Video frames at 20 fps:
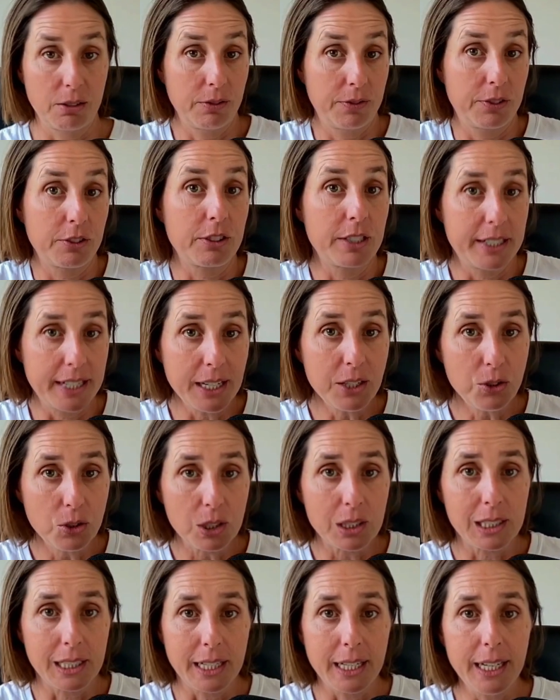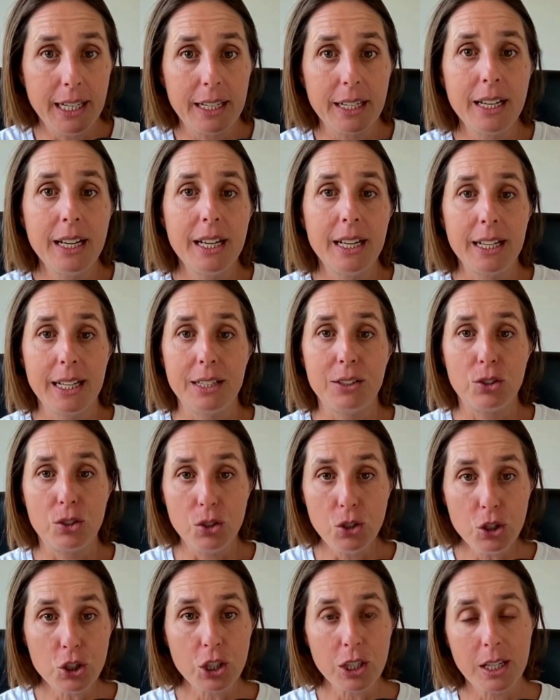for a dental clinic, it's
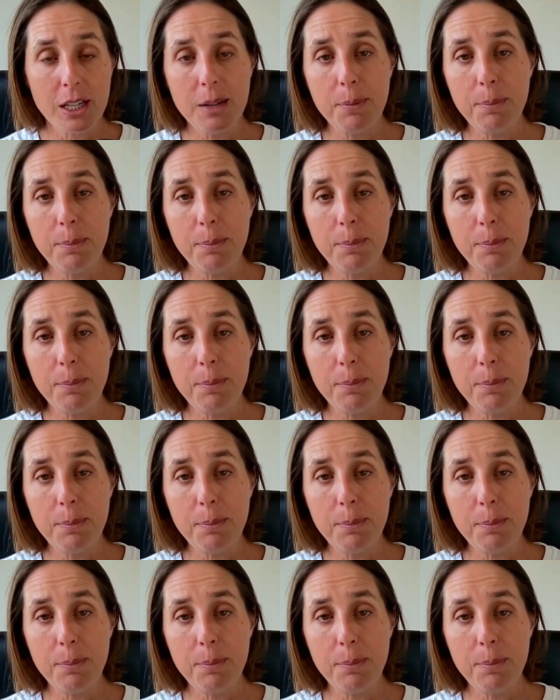usually